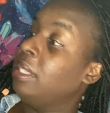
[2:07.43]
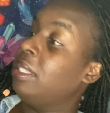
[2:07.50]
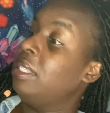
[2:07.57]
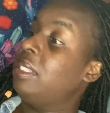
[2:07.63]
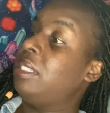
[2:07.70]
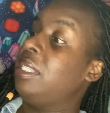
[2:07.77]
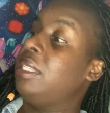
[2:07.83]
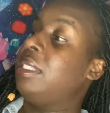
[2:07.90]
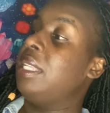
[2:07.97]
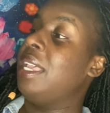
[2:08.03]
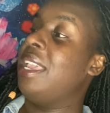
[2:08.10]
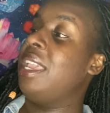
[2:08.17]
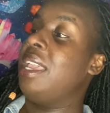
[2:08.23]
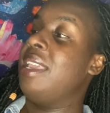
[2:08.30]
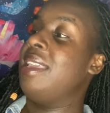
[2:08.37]
this is
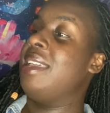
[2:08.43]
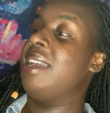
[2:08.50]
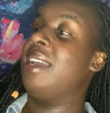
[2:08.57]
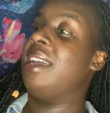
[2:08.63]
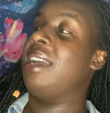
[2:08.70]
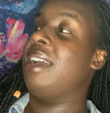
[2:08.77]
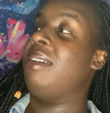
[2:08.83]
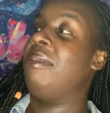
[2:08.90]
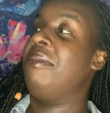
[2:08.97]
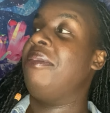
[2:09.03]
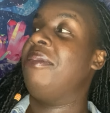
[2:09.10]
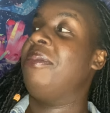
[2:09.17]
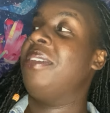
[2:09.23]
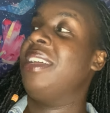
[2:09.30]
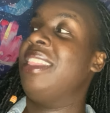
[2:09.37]
a
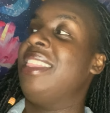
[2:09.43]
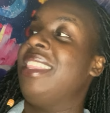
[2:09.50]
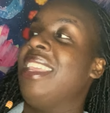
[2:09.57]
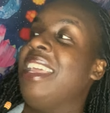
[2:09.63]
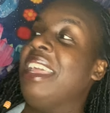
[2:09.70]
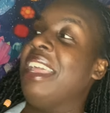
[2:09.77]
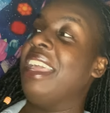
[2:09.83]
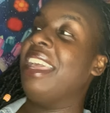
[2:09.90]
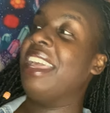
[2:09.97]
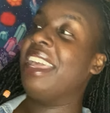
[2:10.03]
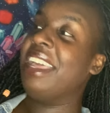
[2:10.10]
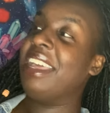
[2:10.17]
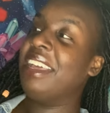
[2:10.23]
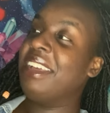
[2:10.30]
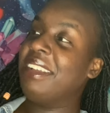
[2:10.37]
what the
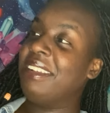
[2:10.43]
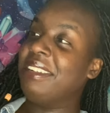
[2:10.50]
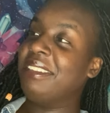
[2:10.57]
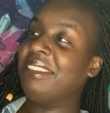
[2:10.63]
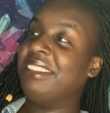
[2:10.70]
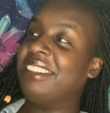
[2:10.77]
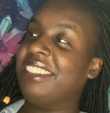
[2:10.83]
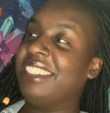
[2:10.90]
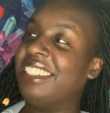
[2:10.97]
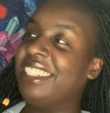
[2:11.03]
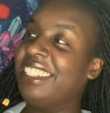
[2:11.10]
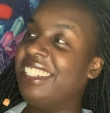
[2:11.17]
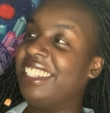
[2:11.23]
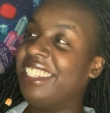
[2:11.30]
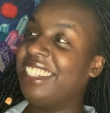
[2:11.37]
hell?
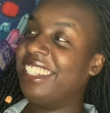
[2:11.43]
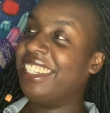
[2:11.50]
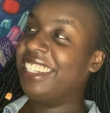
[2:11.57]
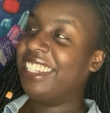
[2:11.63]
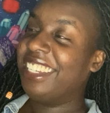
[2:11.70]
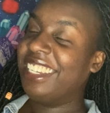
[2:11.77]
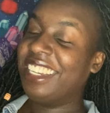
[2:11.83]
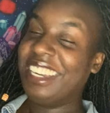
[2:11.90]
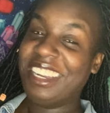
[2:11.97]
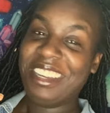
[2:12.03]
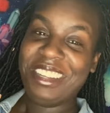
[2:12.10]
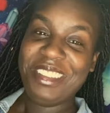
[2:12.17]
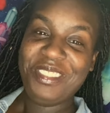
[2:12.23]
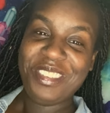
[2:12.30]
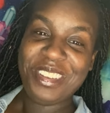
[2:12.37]
I
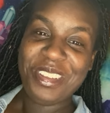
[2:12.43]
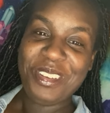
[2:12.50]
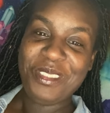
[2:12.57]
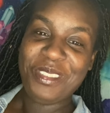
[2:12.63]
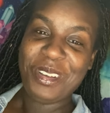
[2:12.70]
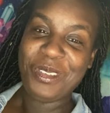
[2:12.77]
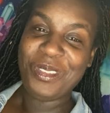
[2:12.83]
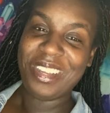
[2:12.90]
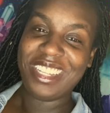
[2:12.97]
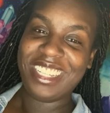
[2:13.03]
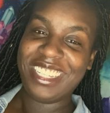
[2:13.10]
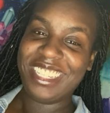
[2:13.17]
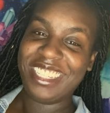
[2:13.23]
don't even know if I want.